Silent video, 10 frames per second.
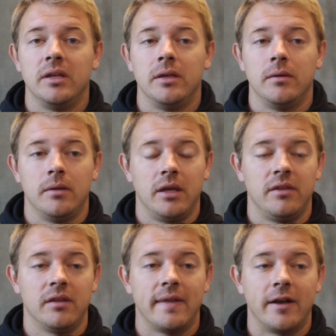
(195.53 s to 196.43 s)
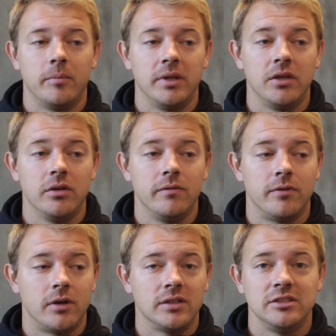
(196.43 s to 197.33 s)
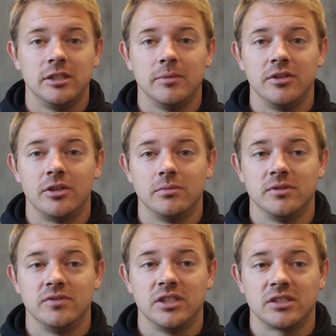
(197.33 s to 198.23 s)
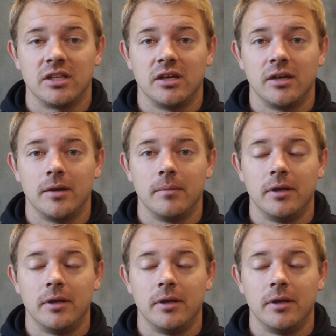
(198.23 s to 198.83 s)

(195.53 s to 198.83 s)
and I think that'll be good for our team in terms of just uh,